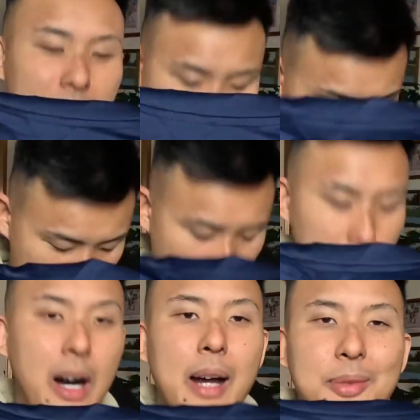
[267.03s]
I'm
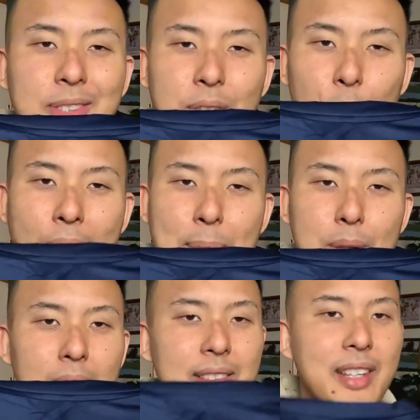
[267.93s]
6'1",
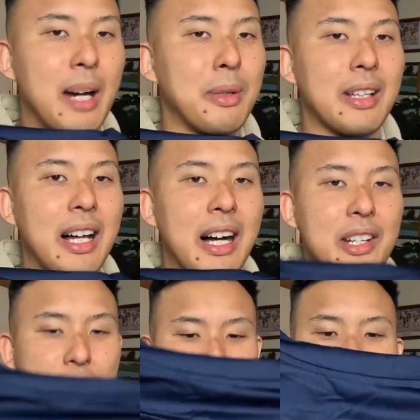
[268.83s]
but I'd say I'm a
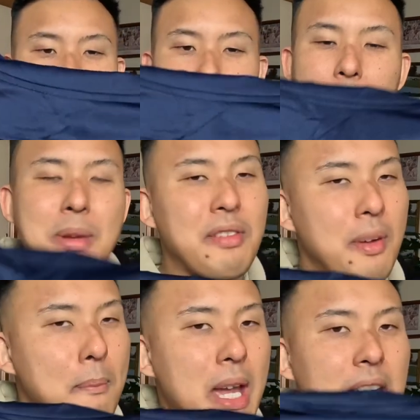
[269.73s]
large, maybe even
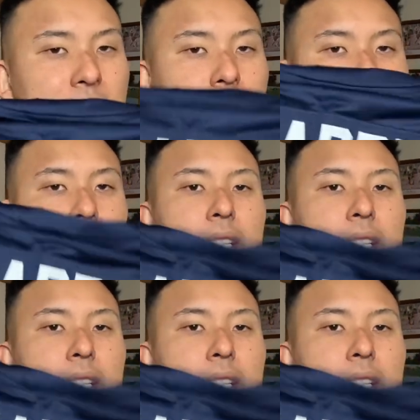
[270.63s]
a medium.